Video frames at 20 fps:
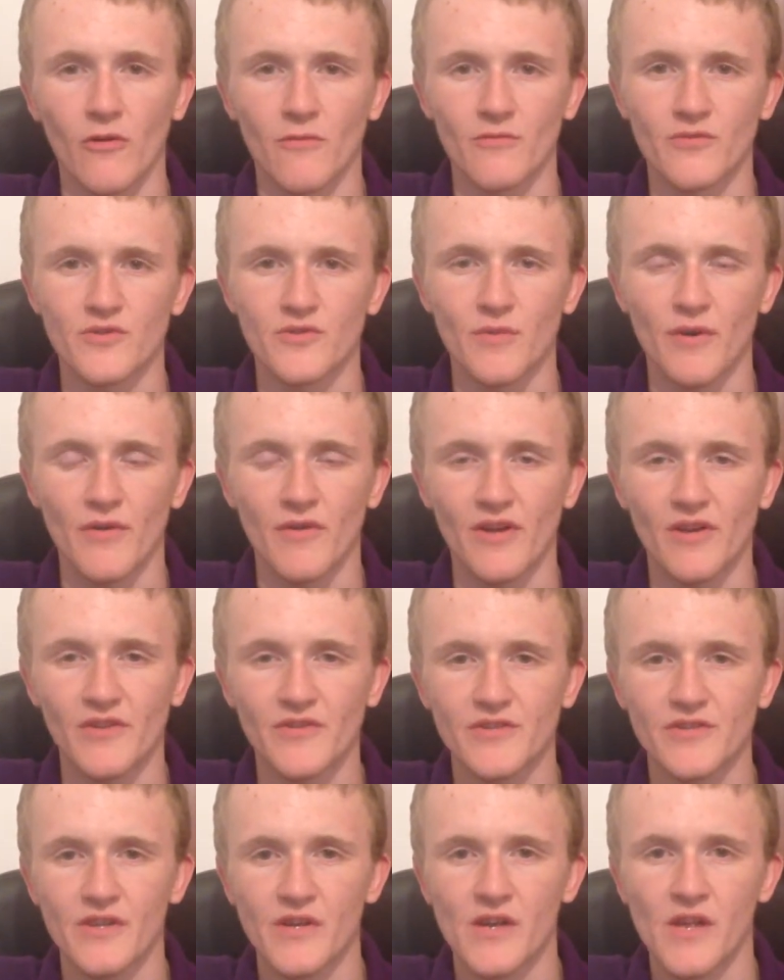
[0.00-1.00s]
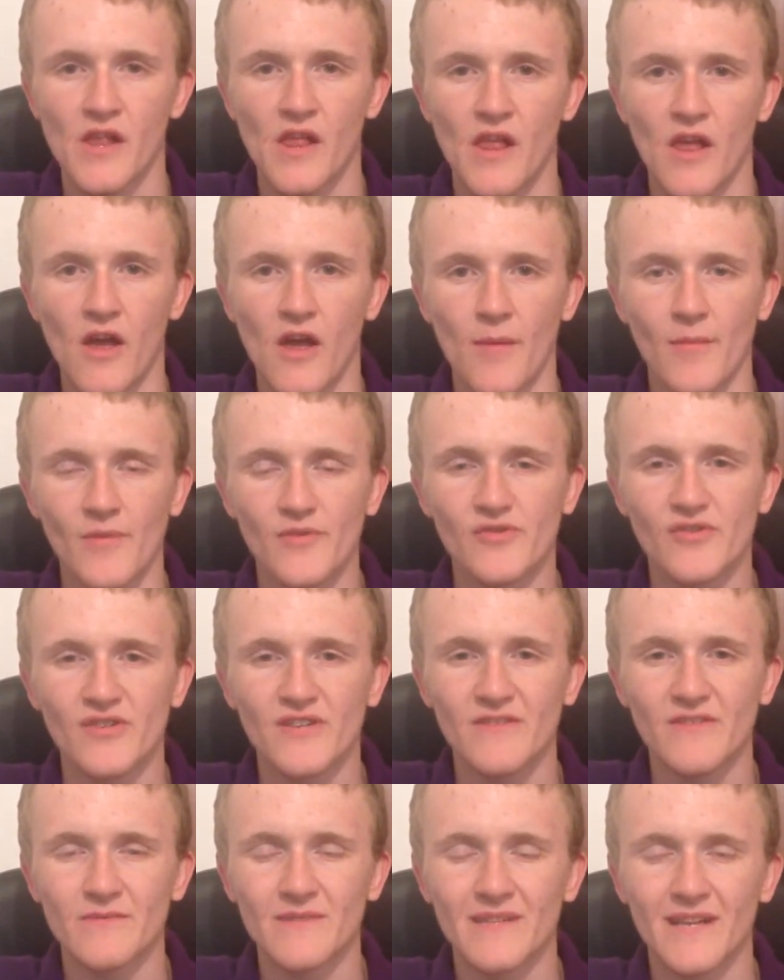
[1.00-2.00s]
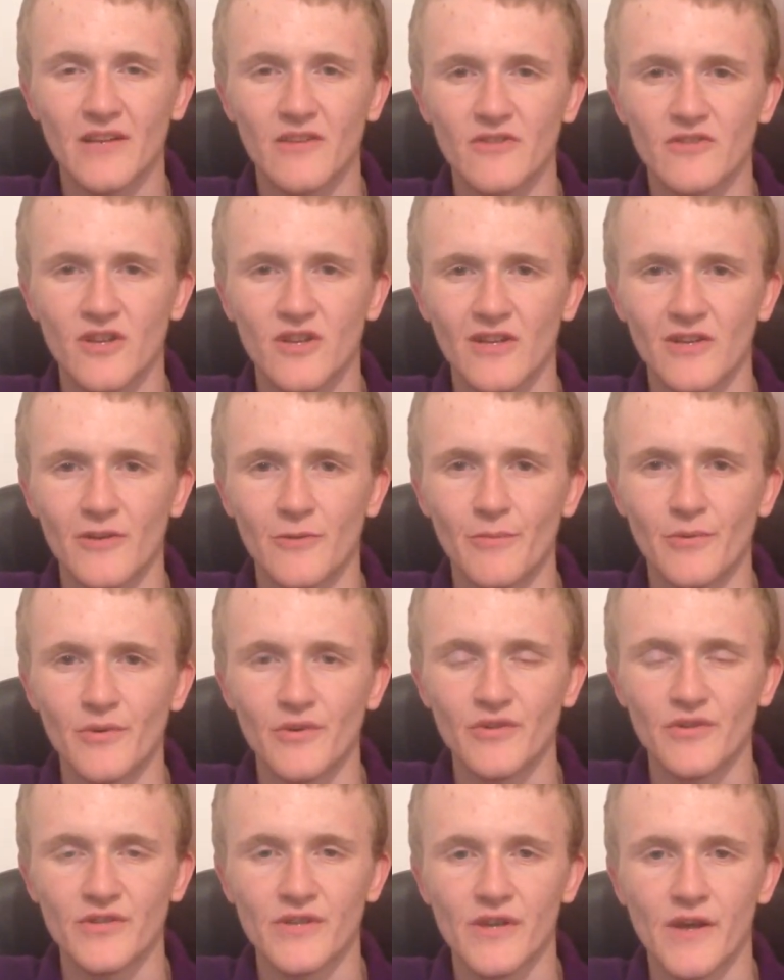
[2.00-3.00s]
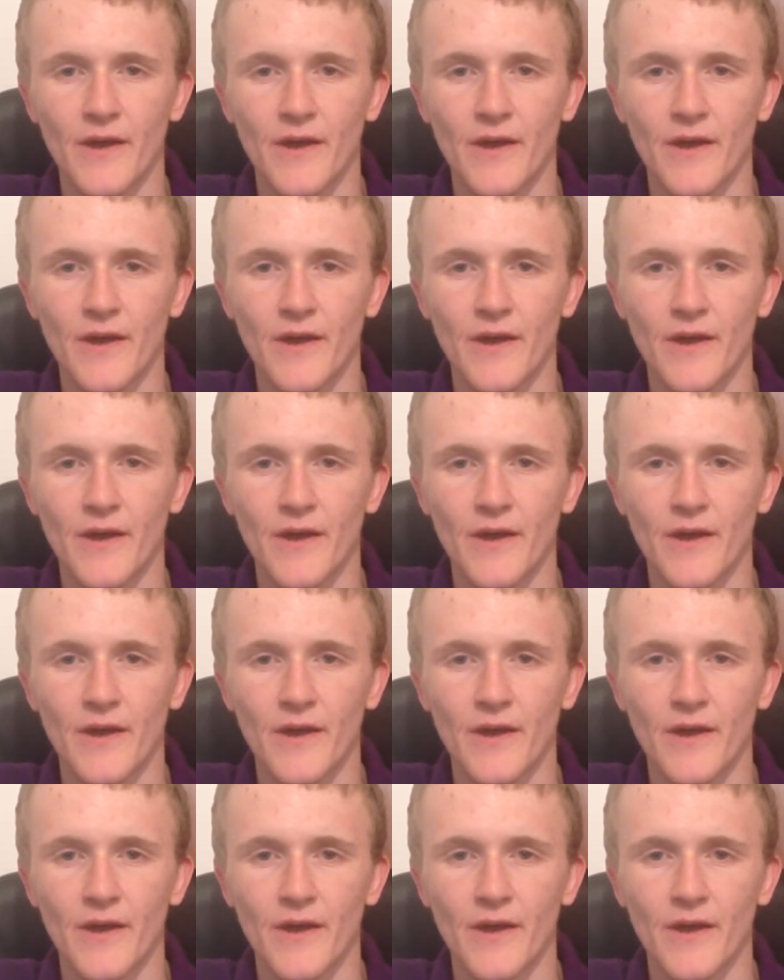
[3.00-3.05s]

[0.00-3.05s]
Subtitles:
somewhere else. It just gives me that sort of little buzz.